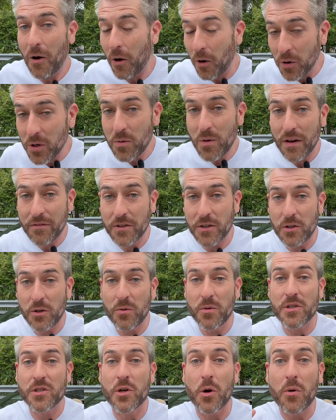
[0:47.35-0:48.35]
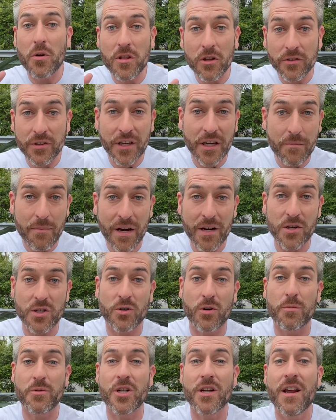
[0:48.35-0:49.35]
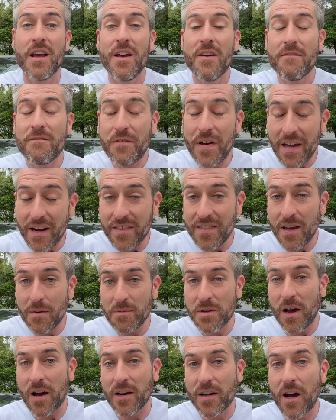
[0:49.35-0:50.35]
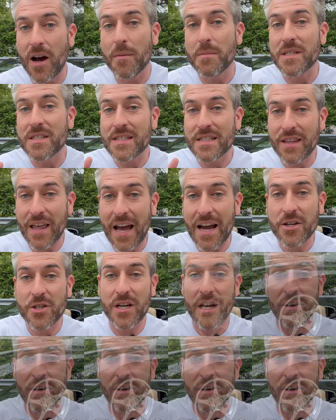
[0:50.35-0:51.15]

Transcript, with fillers: all you have to do is go to the link in my description, fanathem.com slash